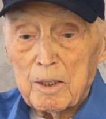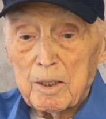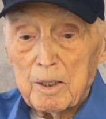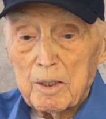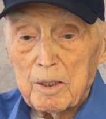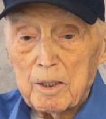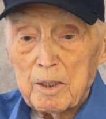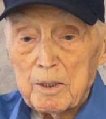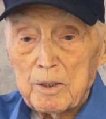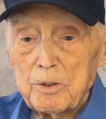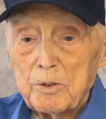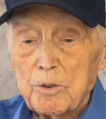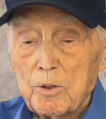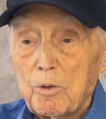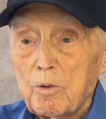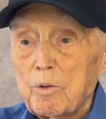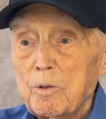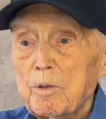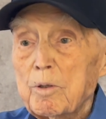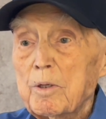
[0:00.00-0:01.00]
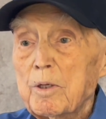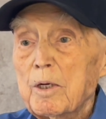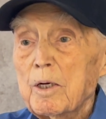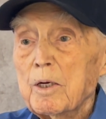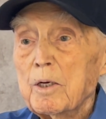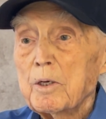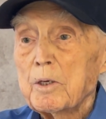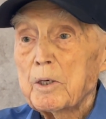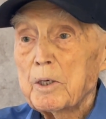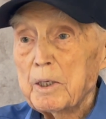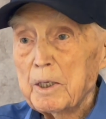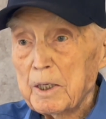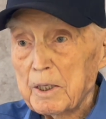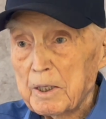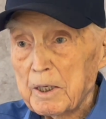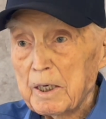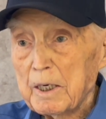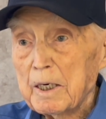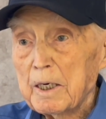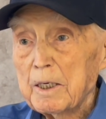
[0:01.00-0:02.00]
enjoyed looking at
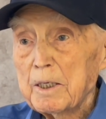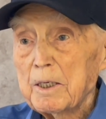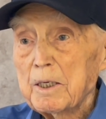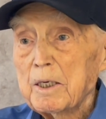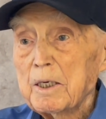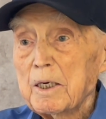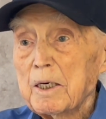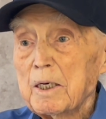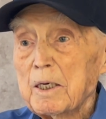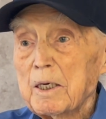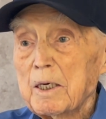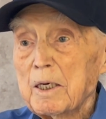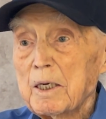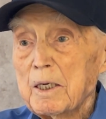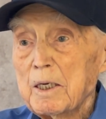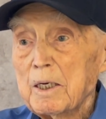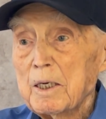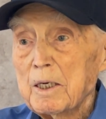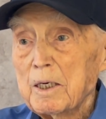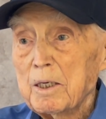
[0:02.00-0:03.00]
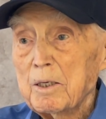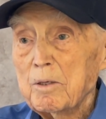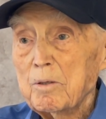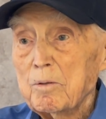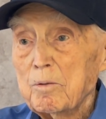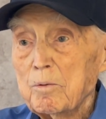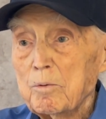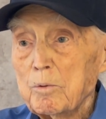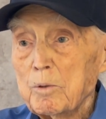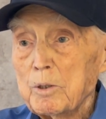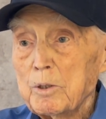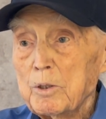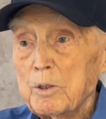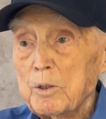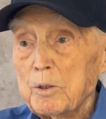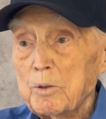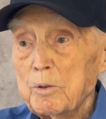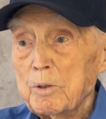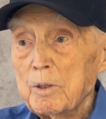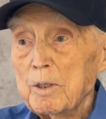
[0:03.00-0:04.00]
that, and we
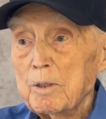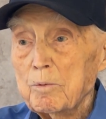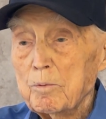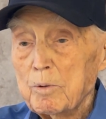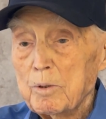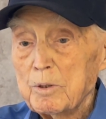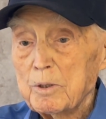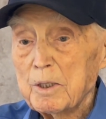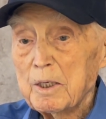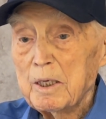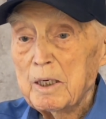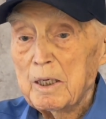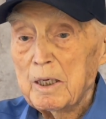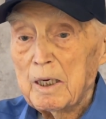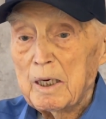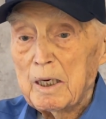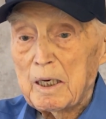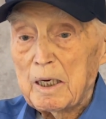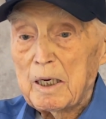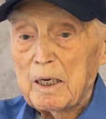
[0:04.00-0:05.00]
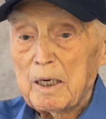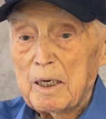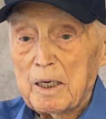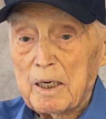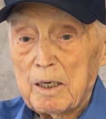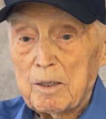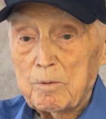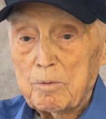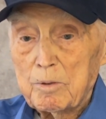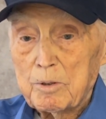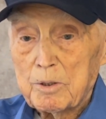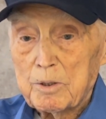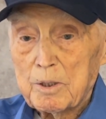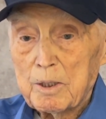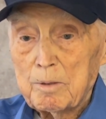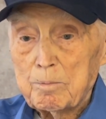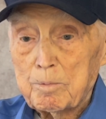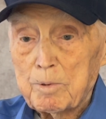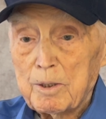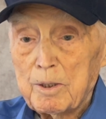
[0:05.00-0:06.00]
knew that was
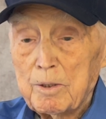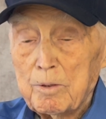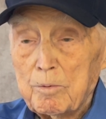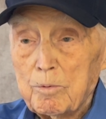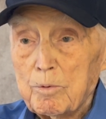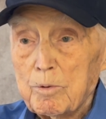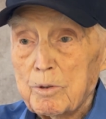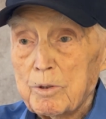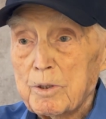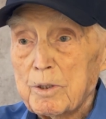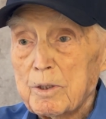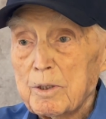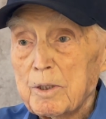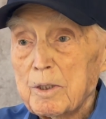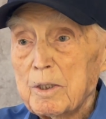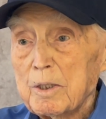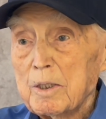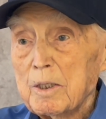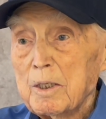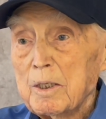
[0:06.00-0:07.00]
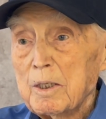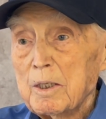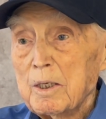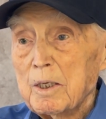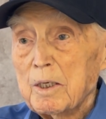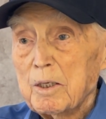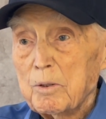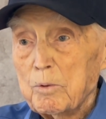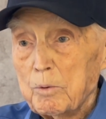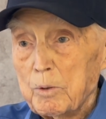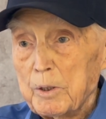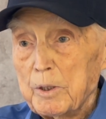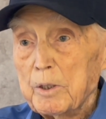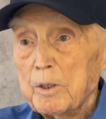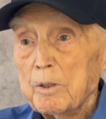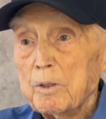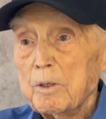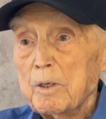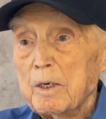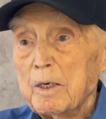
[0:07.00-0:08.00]
something that was
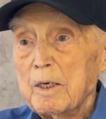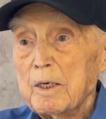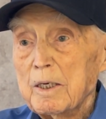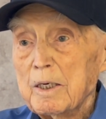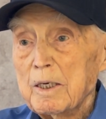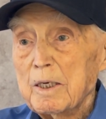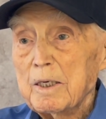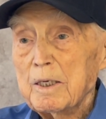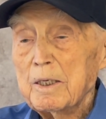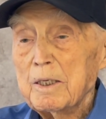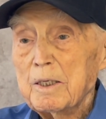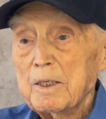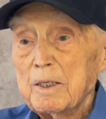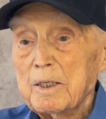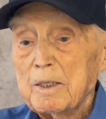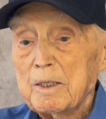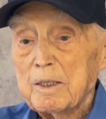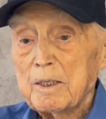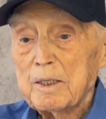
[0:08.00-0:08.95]
real. And